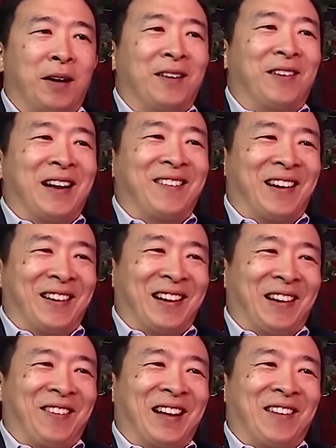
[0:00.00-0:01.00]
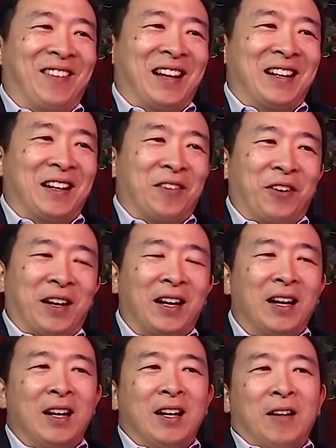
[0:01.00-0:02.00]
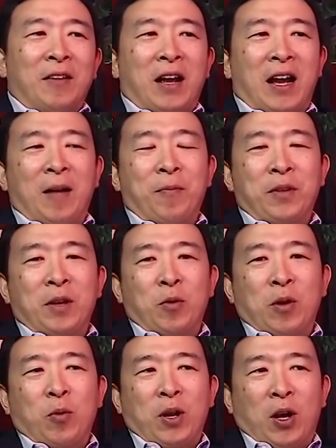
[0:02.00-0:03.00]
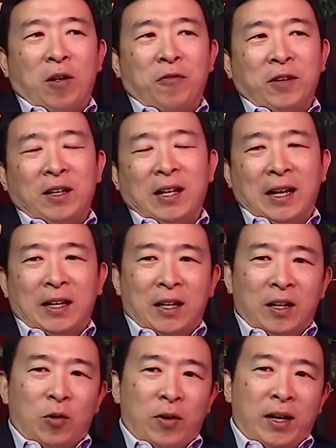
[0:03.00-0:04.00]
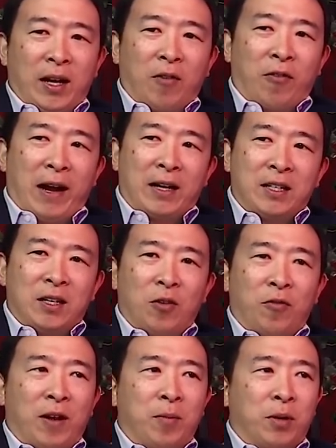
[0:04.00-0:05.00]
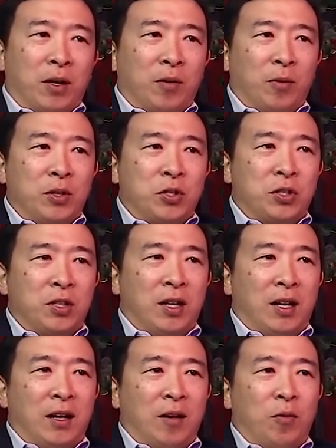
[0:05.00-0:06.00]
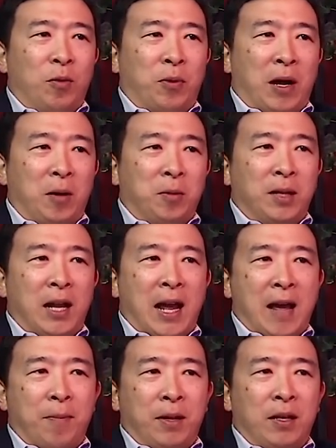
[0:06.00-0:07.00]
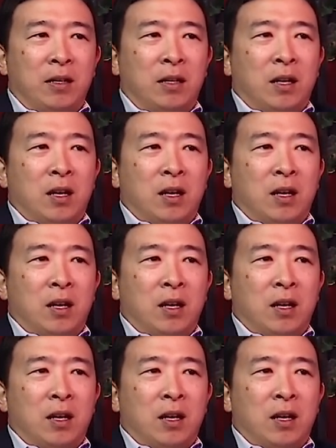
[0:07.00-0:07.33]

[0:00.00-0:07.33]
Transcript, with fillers: really, really, delivering. Um, we, we, all feel like they're going to get wrecked in November, which uh, will probably happen.